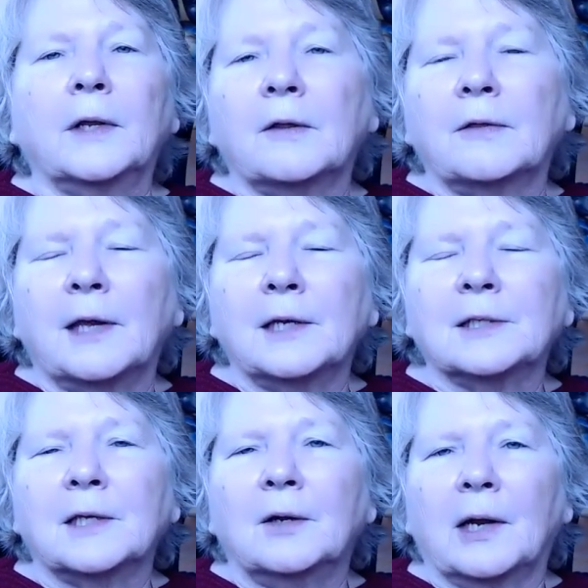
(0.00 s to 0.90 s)
One of the
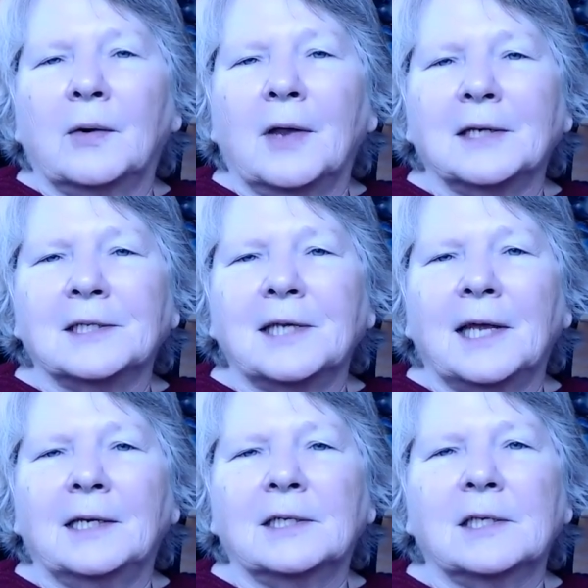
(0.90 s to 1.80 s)
things Hilarion
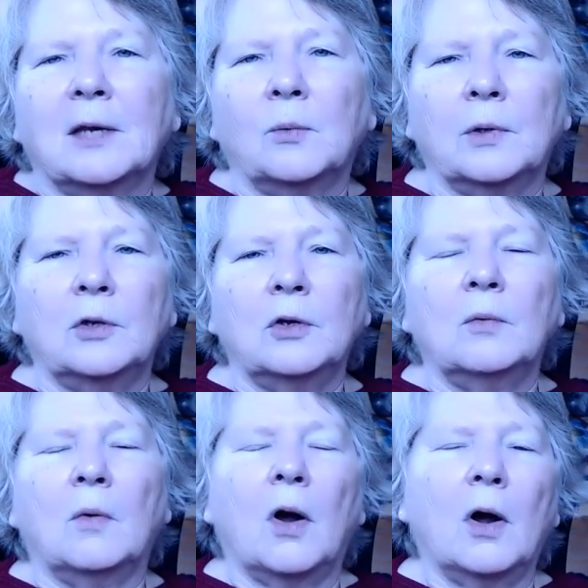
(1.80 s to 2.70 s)
said is that when
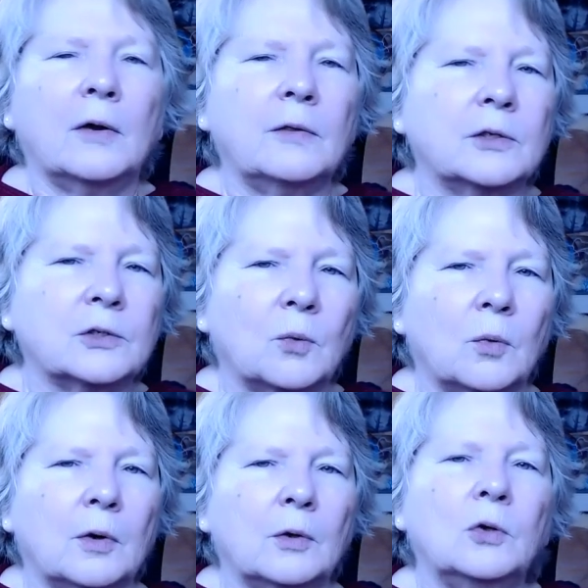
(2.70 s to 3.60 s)
you are the
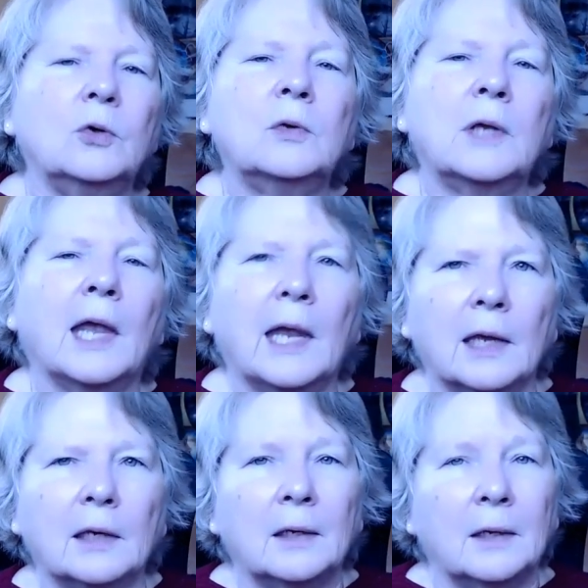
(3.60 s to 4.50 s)
sword, you
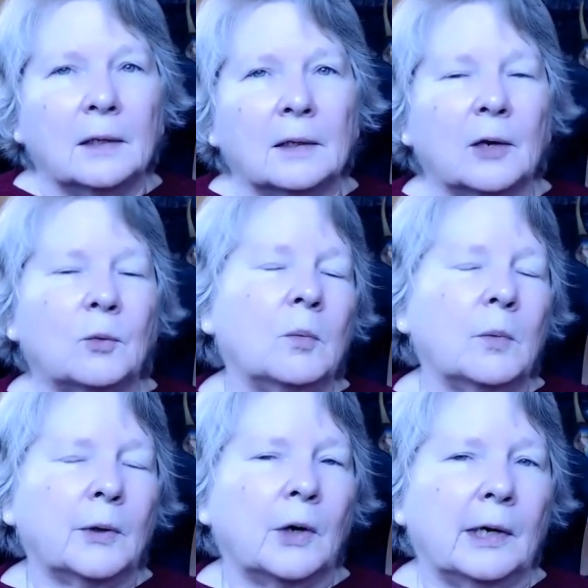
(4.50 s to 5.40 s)
can, like
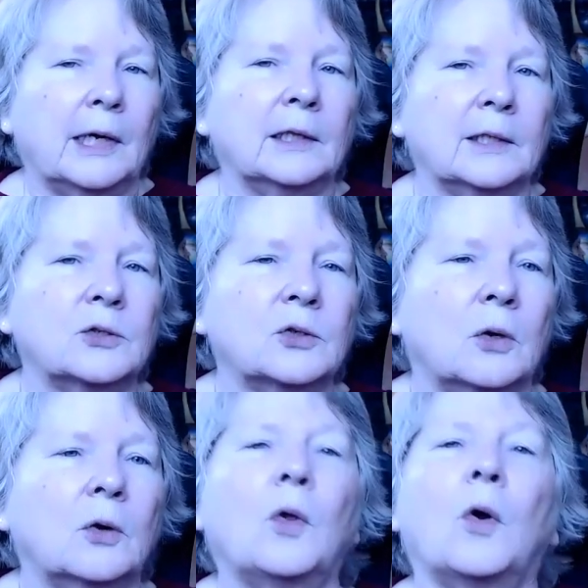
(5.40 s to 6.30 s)
when we're in our healing
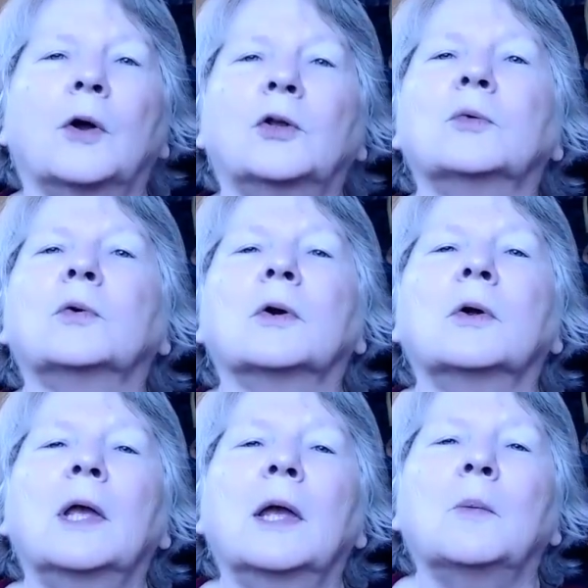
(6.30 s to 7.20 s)
circle, or you
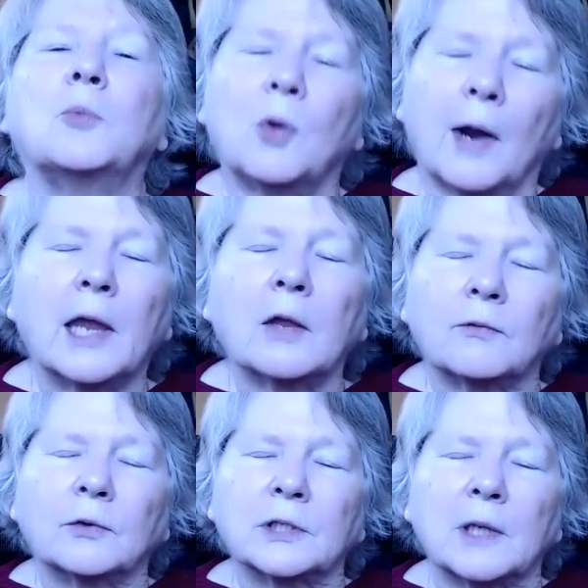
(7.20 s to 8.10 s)
are
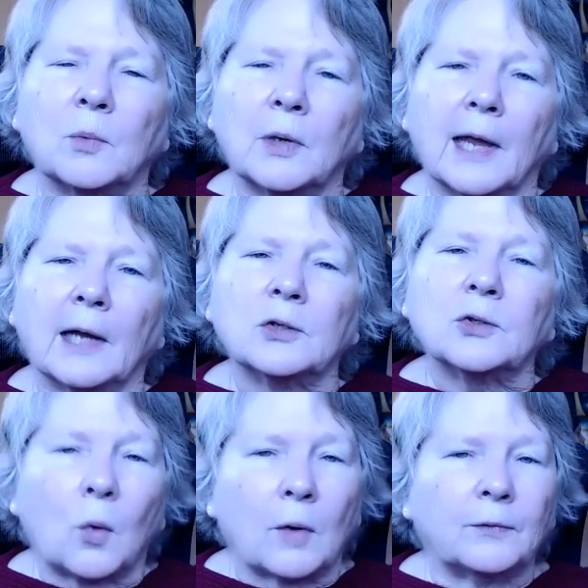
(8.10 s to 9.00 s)
praying for someone
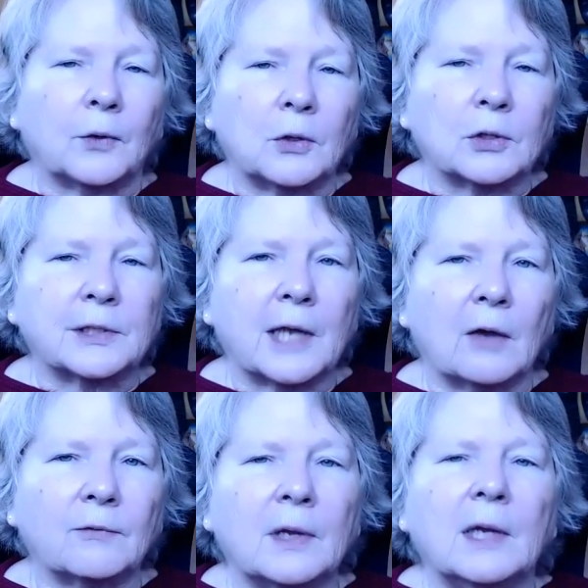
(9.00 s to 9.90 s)
else or for
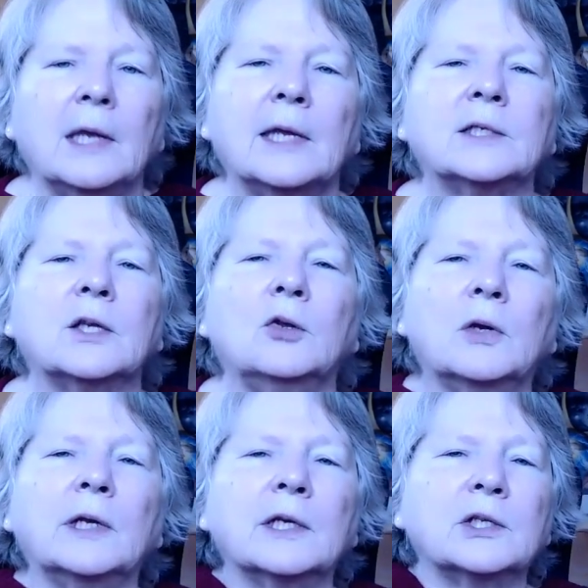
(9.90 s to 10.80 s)
yourself, is
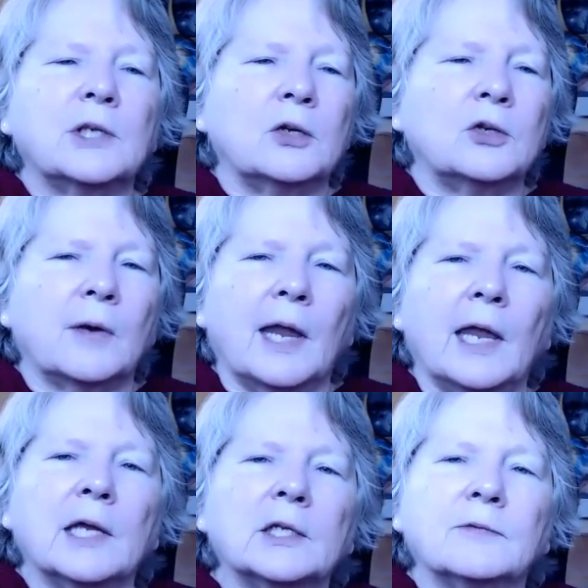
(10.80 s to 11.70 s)
you can extend your
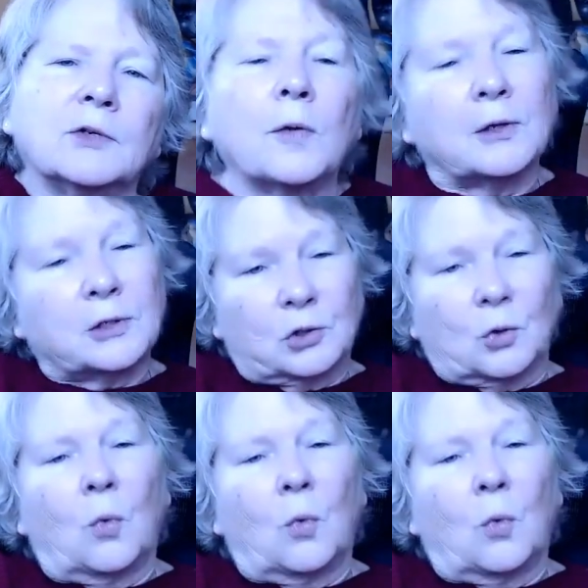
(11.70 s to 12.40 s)
hands or the